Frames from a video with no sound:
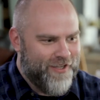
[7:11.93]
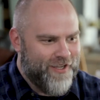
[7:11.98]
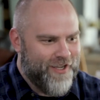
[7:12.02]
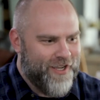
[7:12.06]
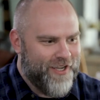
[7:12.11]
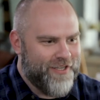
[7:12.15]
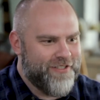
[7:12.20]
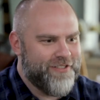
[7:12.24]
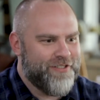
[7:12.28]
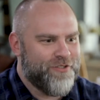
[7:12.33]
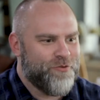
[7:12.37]

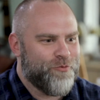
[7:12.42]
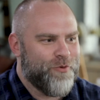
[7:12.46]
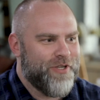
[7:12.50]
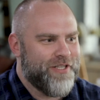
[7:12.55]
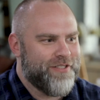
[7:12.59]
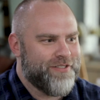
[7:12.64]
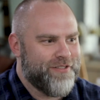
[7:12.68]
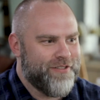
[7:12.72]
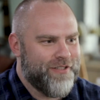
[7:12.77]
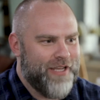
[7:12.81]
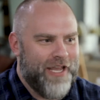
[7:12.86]
I just
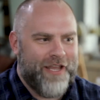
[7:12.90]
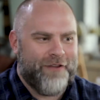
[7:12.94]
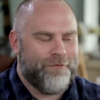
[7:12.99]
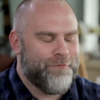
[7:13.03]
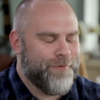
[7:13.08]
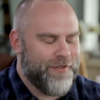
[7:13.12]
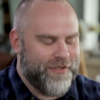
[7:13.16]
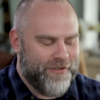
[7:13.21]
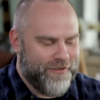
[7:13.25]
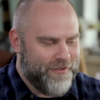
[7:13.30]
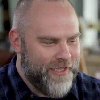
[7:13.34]
wasted, I've
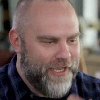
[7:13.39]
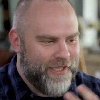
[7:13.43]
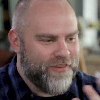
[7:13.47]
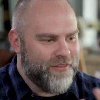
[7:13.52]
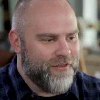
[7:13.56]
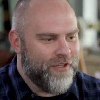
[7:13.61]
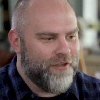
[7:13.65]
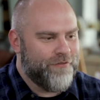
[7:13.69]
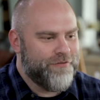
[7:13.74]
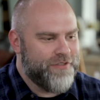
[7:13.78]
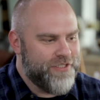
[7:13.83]
been, I
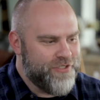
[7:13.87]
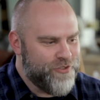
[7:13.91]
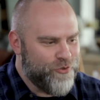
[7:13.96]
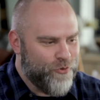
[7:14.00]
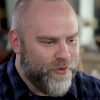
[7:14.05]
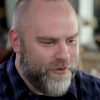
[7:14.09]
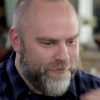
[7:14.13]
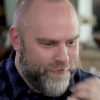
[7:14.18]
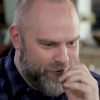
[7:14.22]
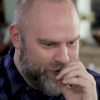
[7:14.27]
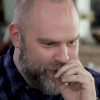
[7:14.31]
loved this
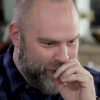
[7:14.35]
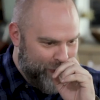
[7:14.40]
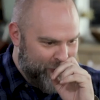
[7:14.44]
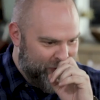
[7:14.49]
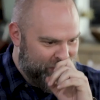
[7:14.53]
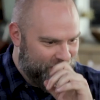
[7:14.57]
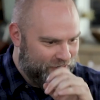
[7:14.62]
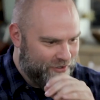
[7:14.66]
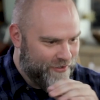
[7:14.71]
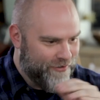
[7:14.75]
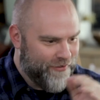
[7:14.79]
story for so
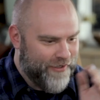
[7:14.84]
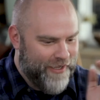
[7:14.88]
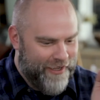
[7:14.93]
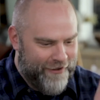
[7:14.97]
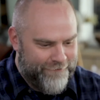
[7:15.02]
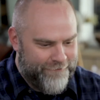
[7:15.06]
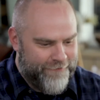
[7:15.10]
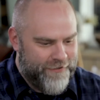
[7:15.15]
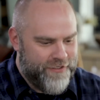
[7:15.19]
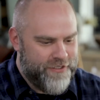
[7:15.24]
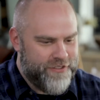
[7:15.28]
long.
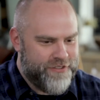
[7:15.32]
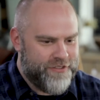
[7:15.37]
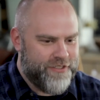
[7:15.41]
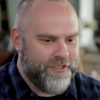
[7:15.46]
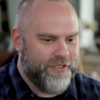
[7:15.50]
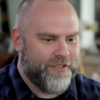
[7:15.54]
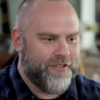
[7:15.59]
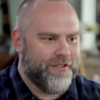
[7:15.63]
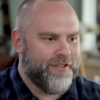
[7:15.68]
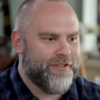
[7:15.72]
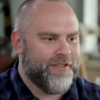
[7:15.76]
I finished
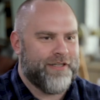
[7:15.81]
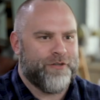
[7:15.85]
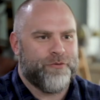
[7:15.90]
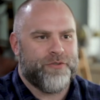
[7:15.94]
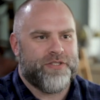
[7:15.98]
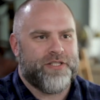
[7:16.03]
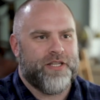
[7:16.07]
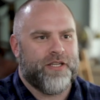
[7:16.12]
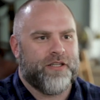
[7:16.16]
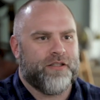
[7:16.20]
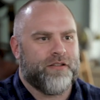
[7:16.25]
it and then I
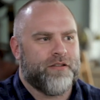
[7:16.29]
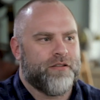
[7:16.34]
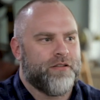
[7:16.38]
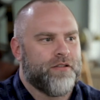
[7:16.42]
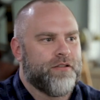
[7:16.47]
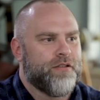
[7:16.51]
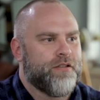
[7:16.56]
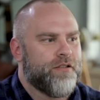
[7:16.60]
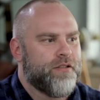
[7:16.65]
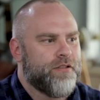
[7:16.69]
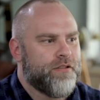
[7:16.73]
was like,
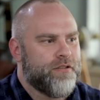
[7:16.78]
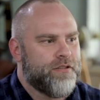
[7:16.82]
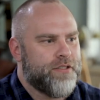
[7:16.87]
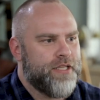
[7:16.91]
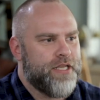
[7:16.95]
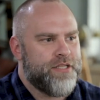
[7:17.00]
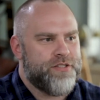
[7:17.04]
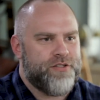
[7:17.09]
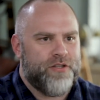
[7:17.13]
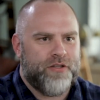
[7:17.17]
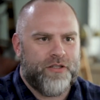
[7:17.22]

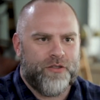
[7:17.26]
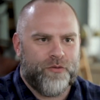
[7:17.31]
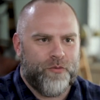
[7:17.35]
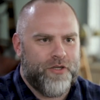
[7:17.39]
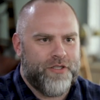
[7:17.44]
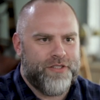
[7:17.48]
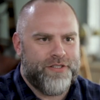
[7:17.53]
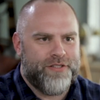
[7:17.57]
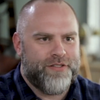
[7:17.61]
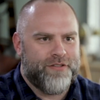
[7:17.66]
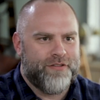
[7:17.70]
that's all it
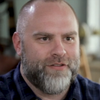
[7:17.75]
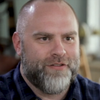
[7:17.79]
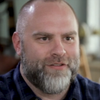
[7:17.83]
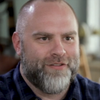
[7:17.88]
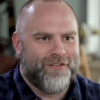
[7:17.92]
was?